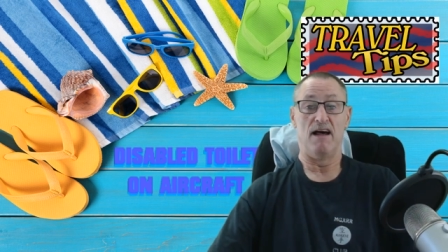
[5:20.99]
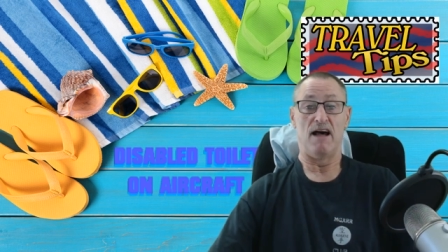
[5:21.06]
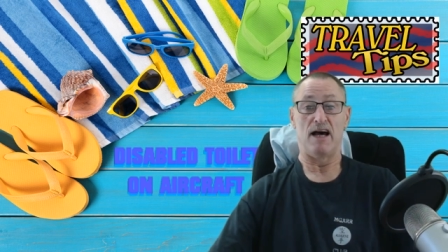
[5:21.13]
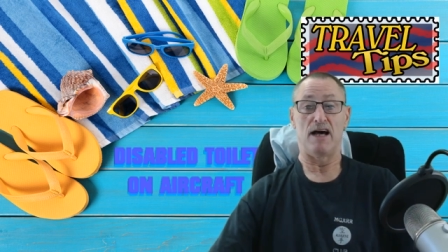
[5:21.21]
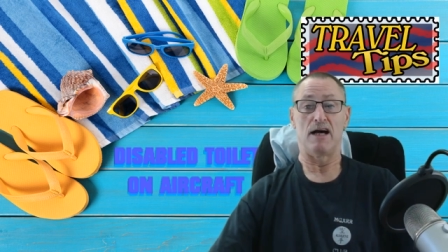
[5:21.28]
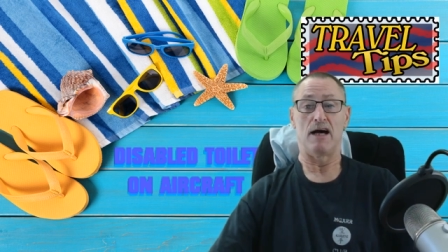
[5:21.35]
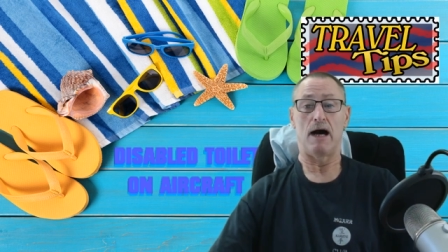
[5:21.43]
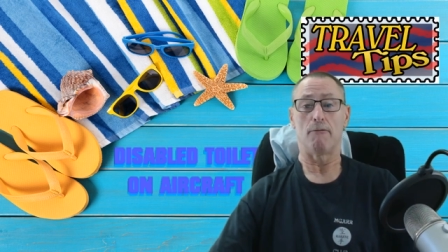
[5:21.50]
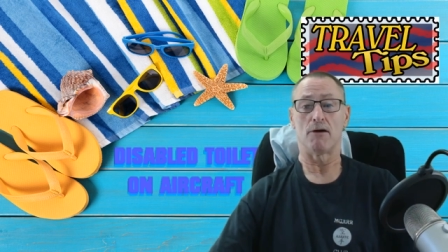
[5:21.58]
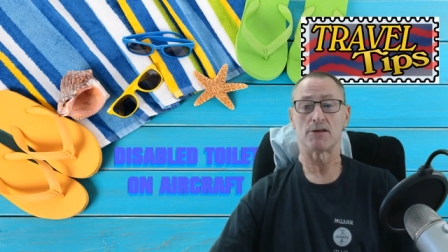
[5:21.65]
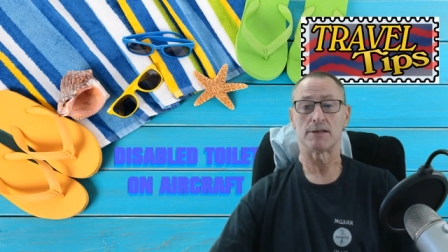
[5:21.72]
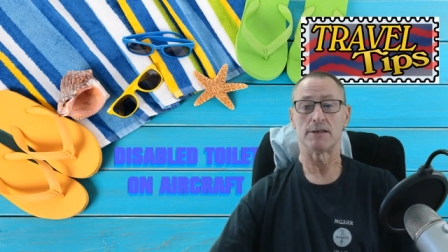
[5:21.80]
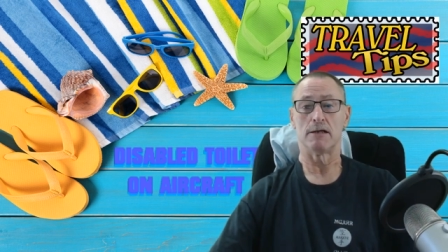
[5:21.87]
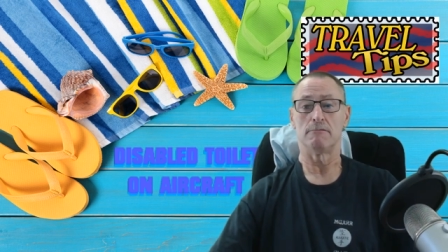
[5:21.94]
I
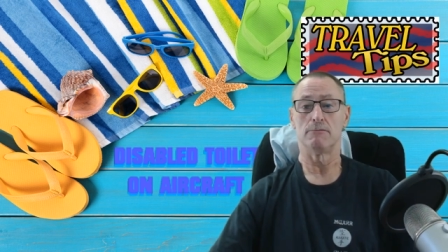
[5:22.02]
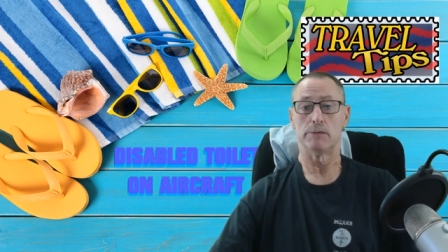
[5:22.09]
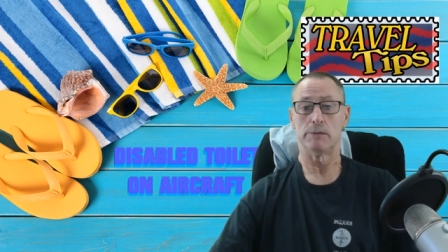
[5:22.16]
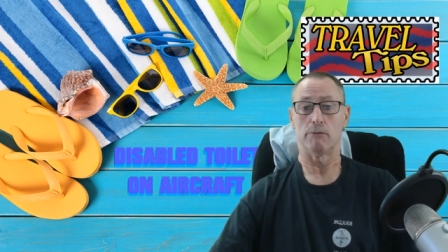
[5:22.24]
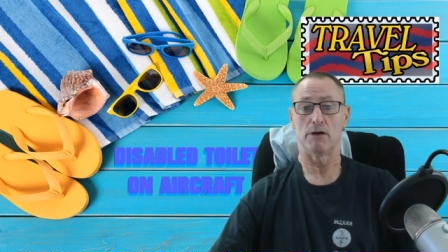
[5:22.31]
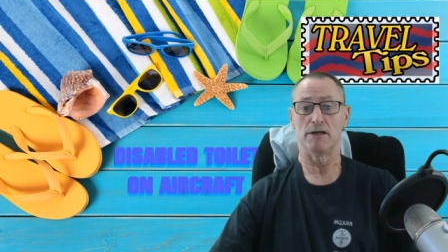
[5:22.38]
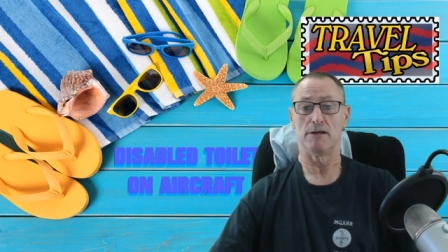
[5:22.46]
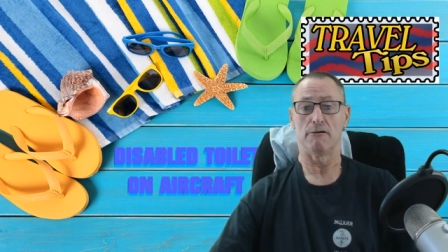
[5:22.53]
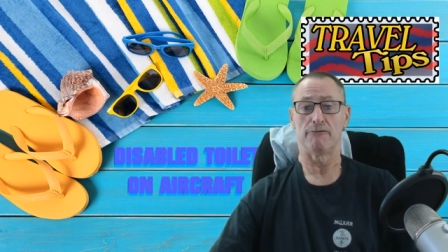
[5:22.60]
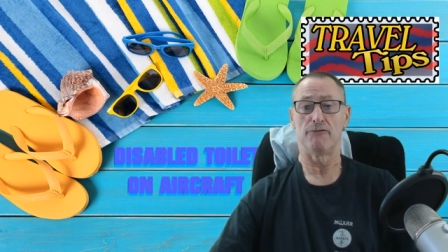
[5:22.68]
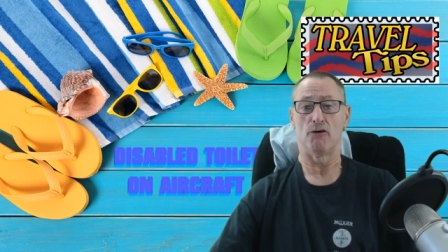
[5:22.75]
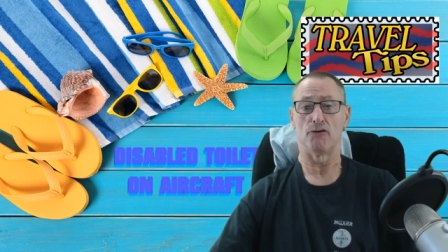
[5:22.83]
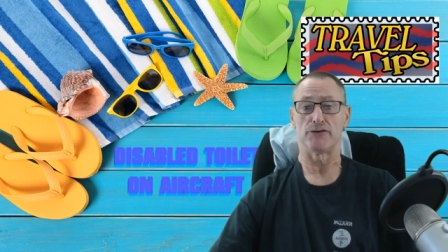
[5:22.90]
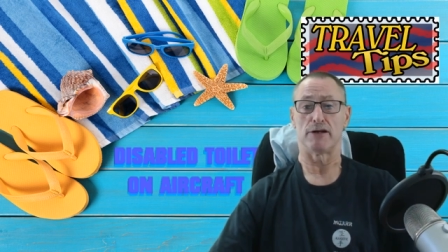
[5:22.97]
want to know what your
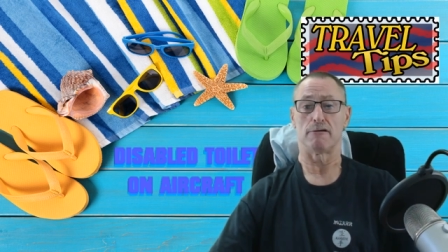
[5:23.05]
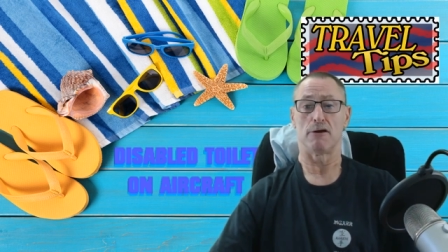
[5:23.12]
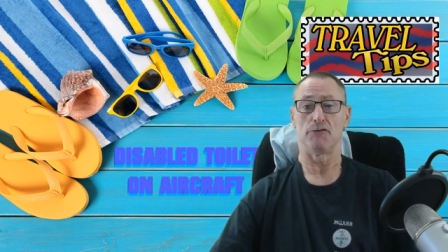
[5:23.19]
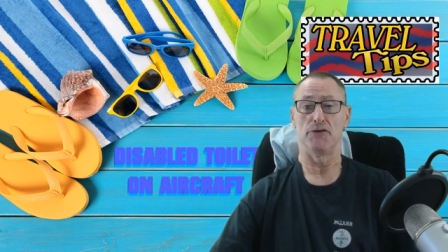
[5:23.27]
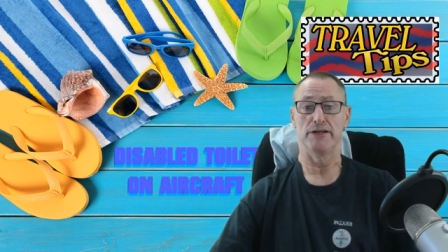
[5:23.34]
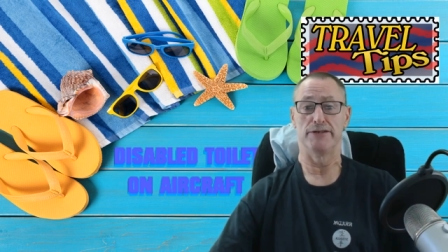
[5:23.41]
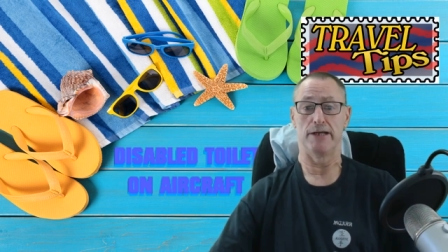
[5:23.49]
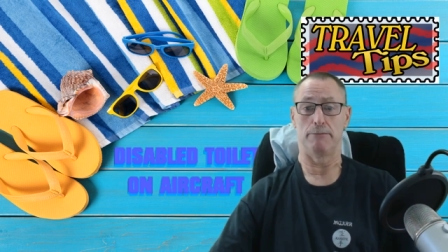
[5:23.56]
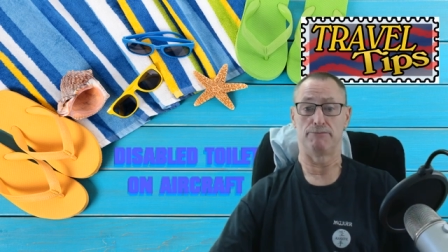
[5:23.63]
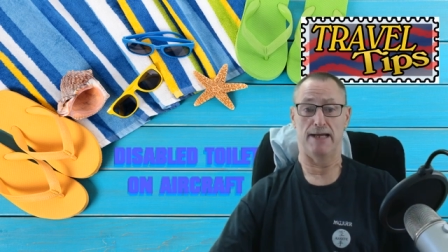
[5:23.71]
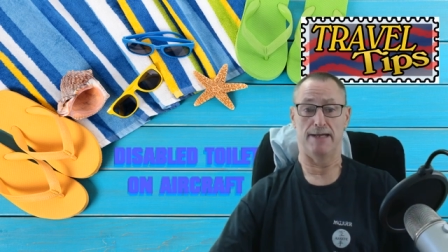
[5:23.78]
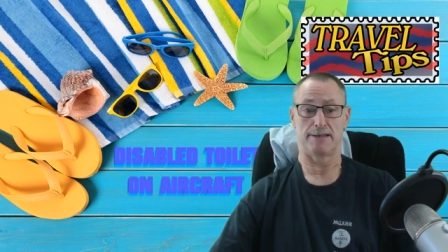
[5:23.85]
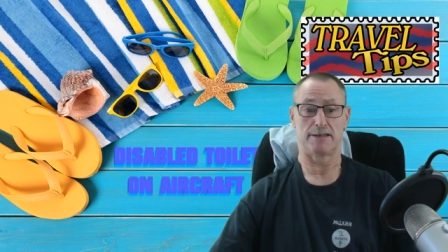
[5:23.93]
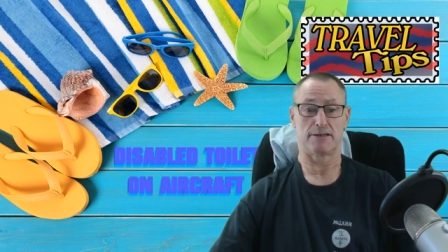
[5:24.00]
thoughts are on this
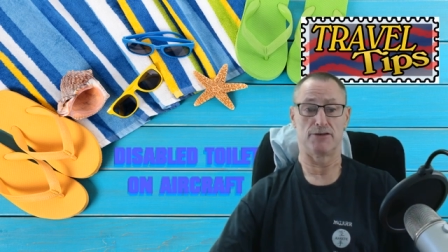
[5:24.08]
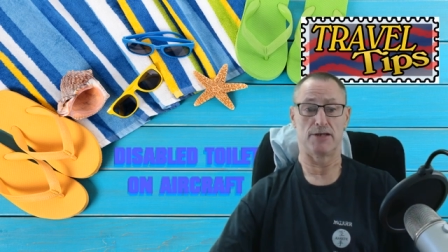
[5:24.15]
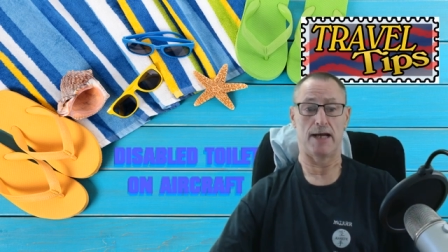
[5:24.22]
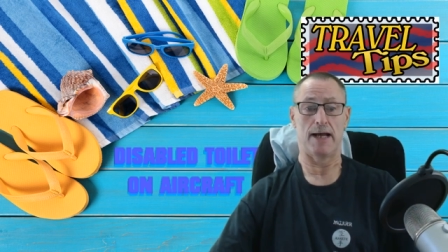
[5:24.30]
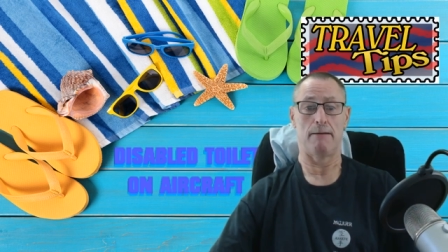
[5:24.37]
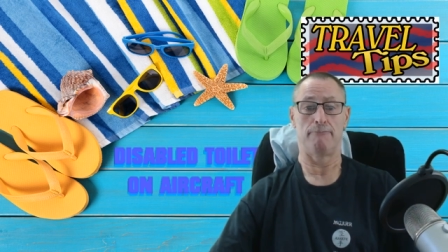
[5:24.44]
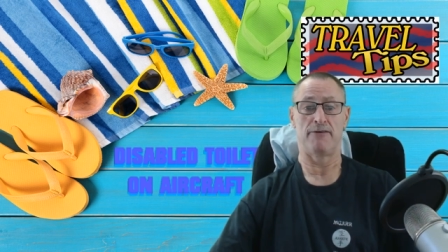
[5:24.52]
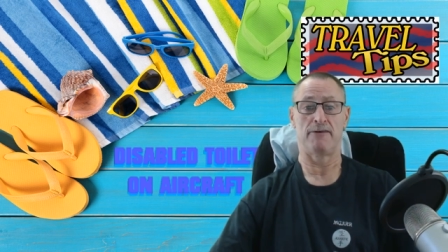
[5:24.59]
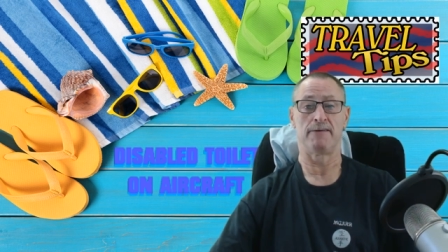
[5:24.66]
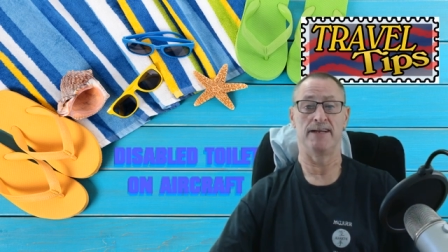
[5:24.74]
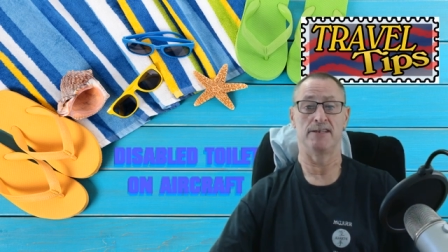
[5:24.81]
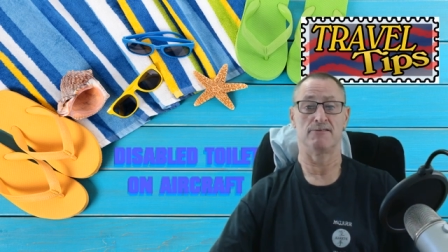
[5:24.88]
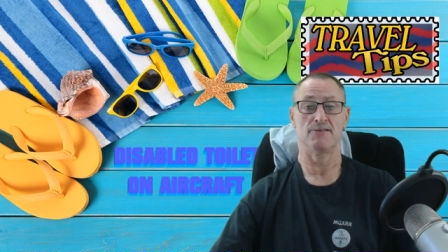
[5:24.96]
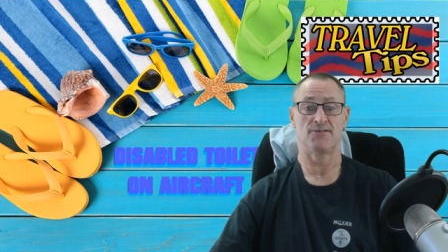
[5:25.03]
subject, because I am
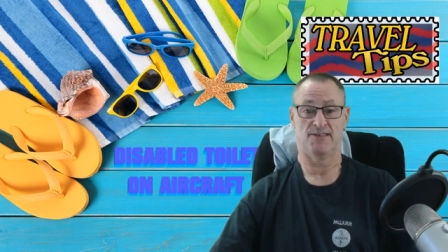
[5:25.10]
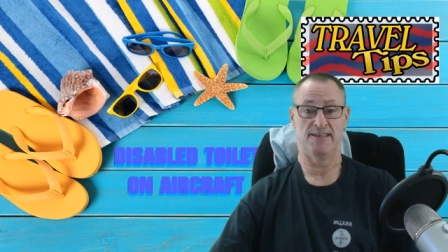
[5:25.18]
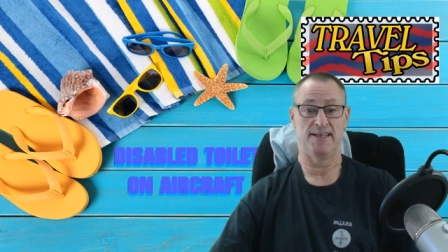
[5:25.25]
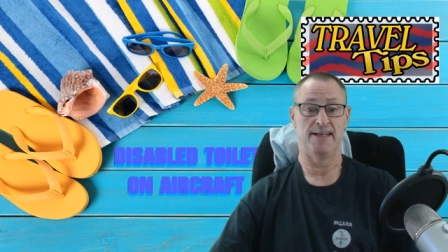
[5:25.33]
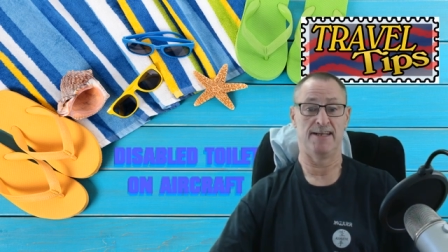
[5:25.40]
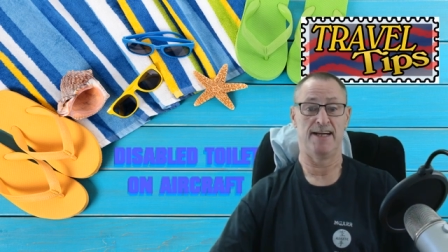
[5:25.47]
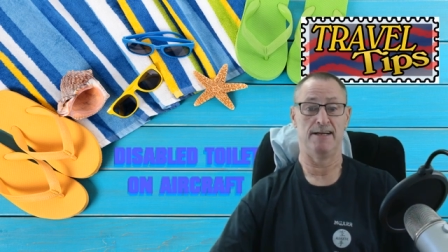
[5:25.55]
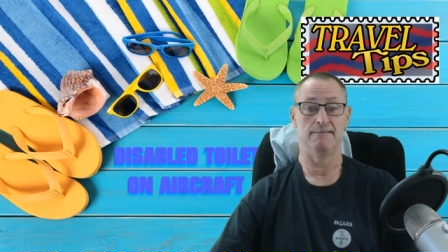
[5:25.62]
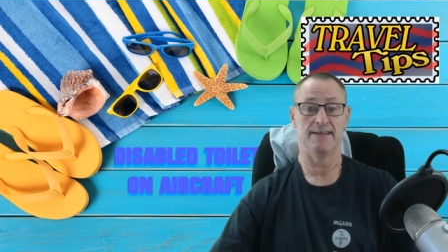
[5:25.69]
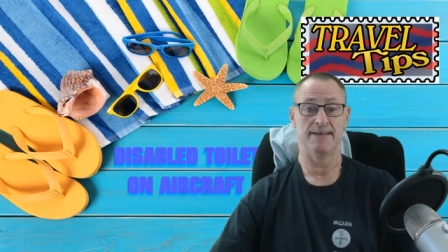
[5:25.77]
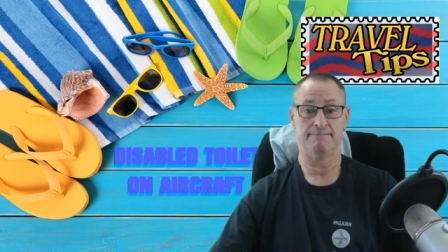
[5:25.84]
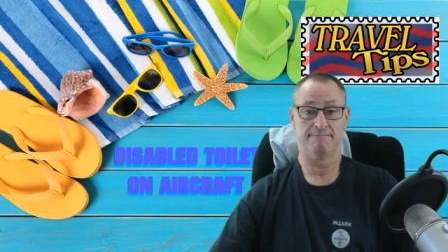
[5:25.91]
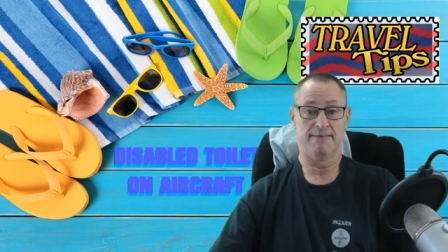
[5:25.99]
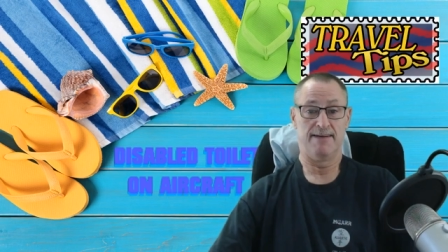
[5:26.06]
very interested in
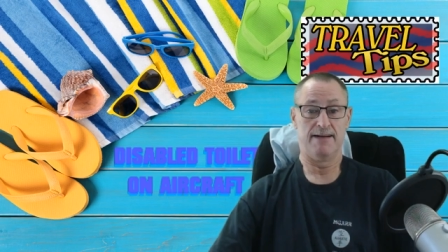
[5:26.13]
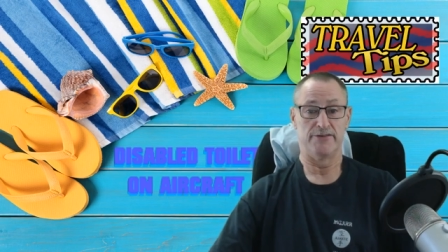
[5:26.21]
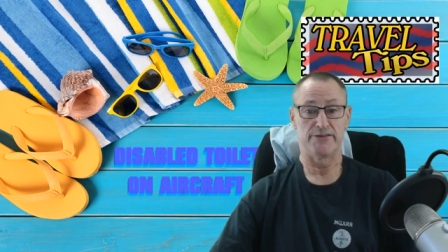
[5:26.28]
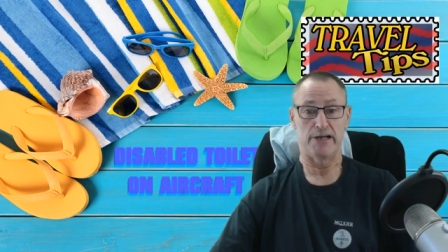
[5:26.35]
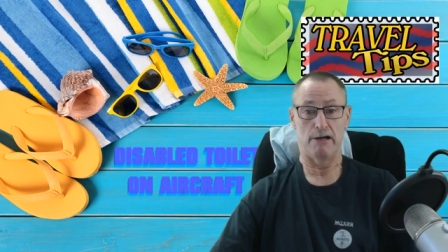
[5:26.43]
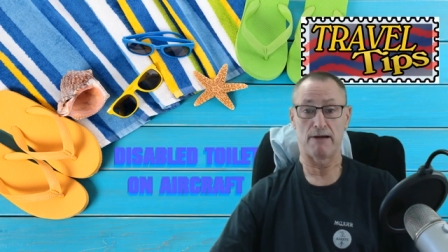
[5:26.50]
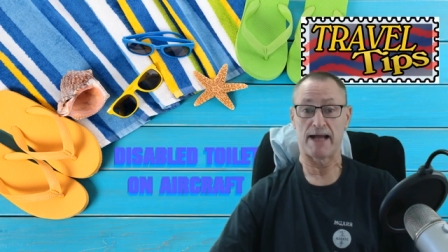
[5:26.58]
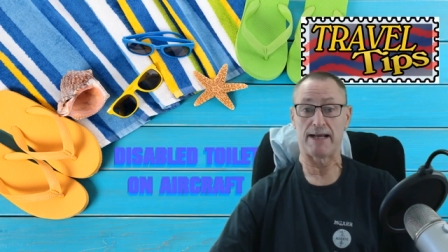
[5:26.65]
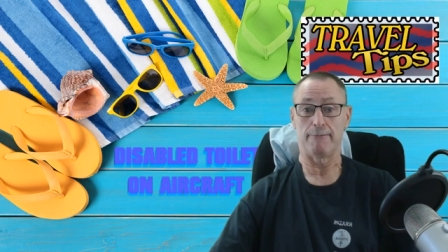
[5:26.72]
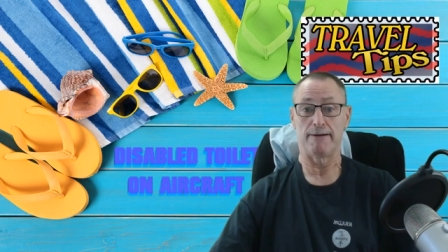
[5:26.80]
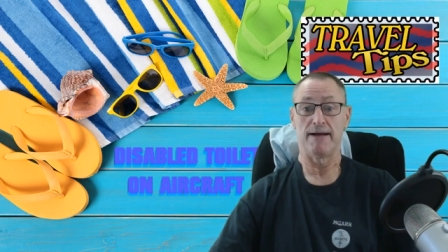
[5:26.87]
hearing. So anyway,